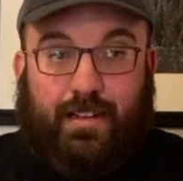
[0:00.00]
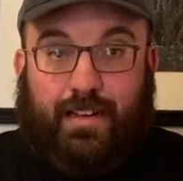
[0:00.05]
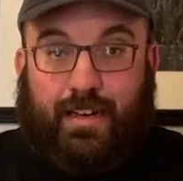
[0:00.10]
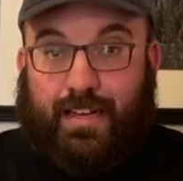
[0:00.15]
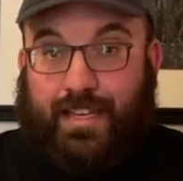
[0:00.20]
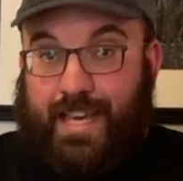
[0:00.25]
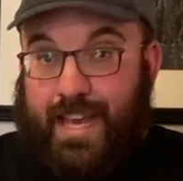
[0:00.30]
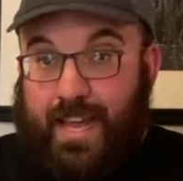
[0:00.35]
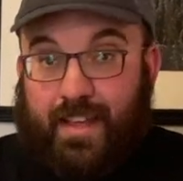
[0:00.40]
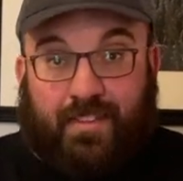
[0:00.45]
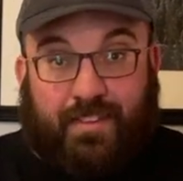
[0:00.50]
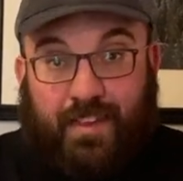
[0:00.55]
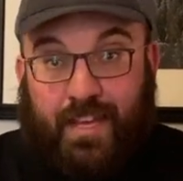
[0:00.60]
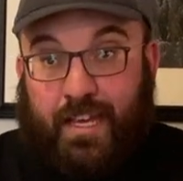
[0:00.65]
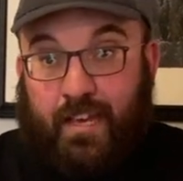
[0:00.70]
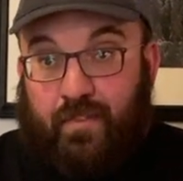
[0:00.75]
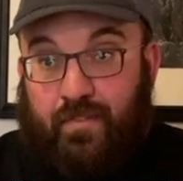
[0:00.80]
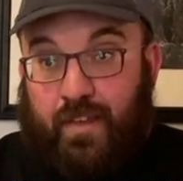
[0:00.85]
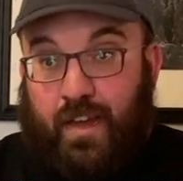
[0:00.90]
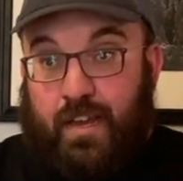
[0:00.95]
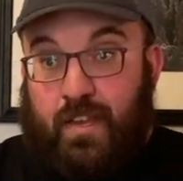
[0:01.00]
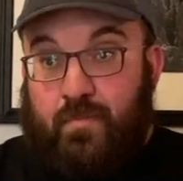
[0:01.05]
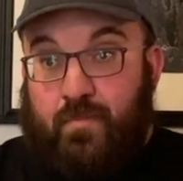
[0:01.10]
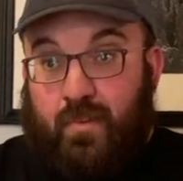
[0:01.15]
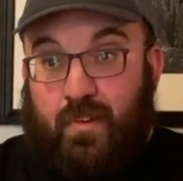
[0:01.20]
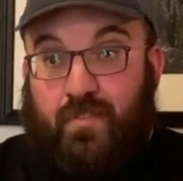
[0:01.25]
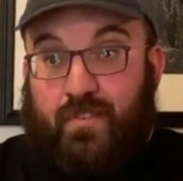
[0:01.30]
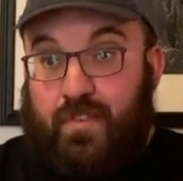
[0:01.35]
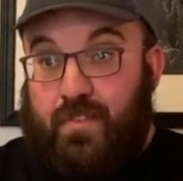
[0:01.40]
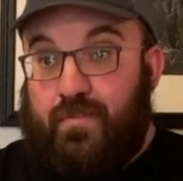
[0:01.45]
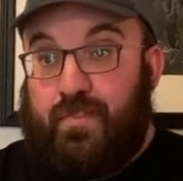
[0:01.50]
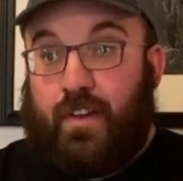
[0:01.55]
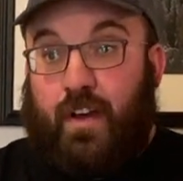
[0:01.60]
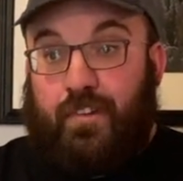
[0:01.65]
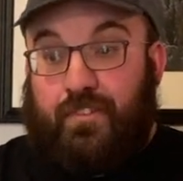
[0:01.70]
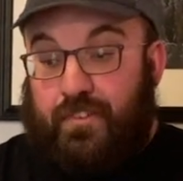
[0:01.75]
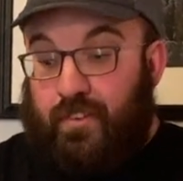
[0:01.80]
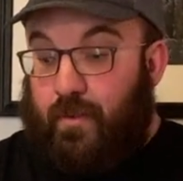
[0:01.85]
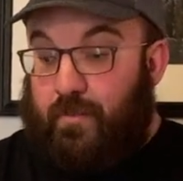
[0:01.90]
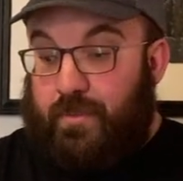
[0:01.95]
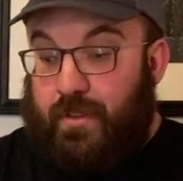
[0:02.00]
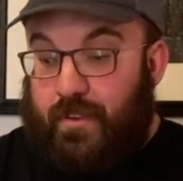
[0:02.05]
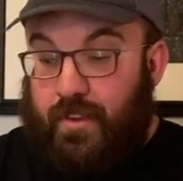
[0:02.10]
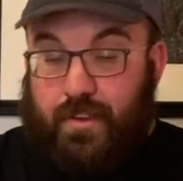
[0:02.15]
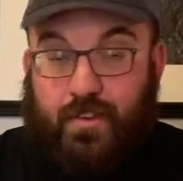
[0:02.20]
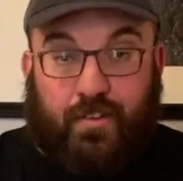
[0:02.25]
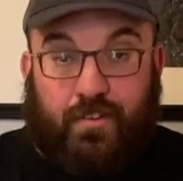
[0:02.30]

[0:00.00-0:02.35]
I can't think of any, but if you've got something that